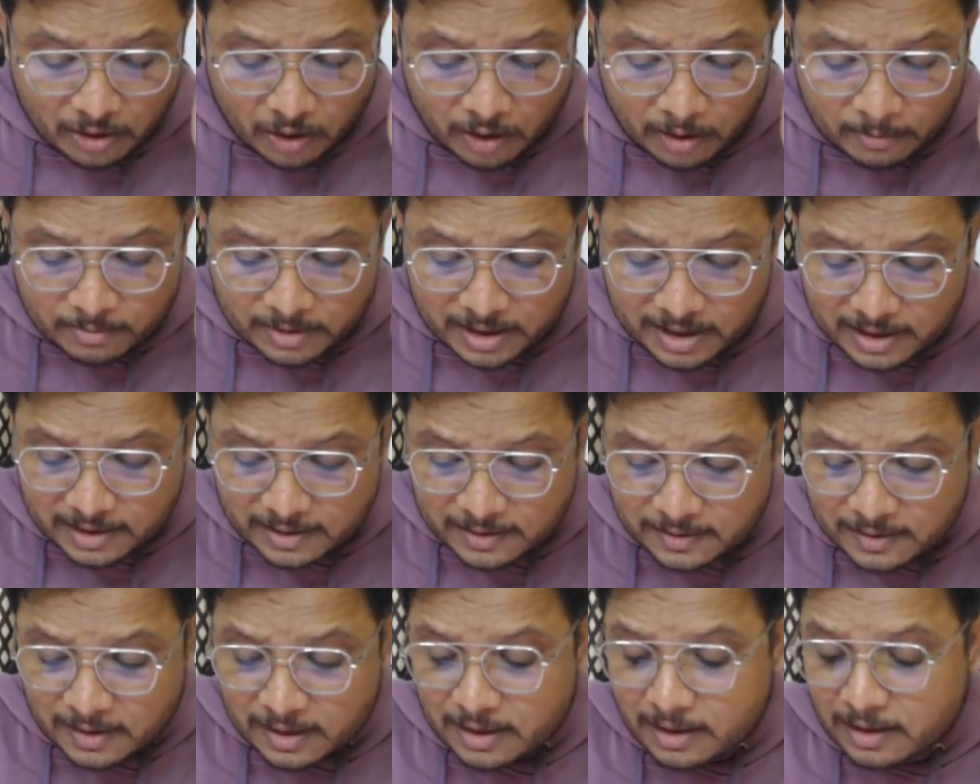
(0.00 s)
of
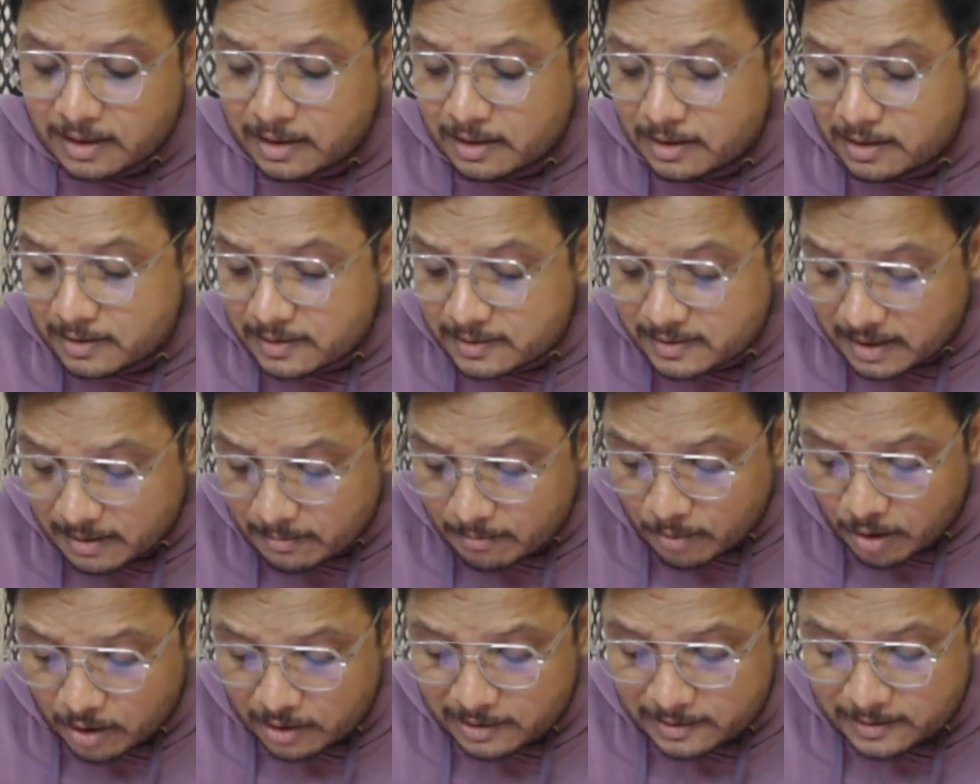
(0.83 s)
these
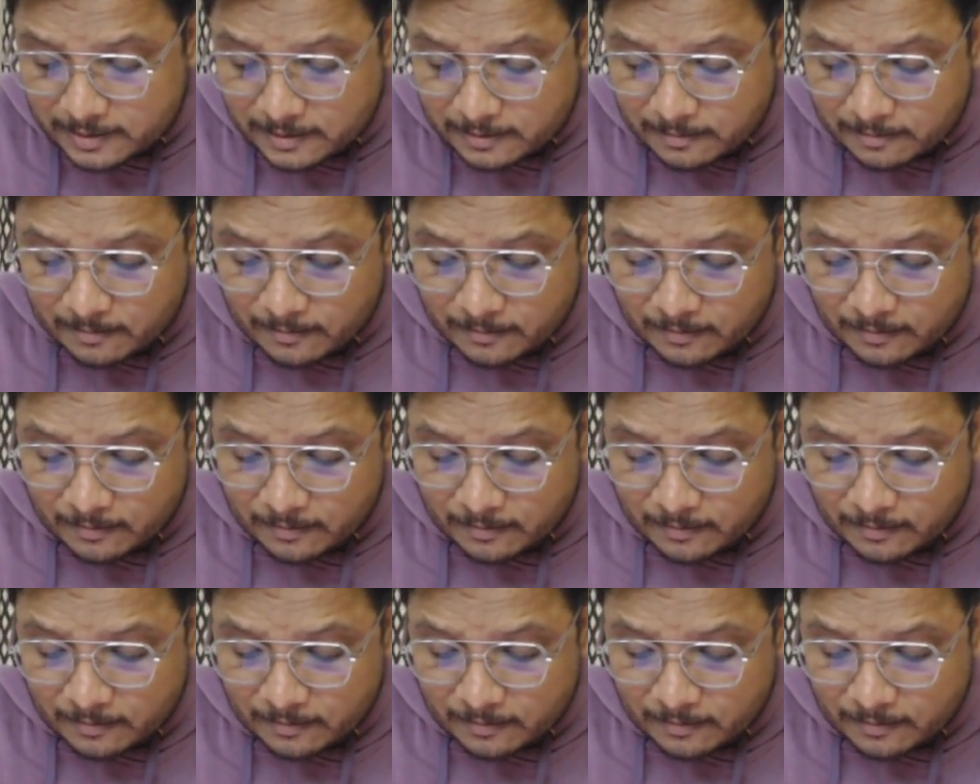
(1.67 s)
symbols.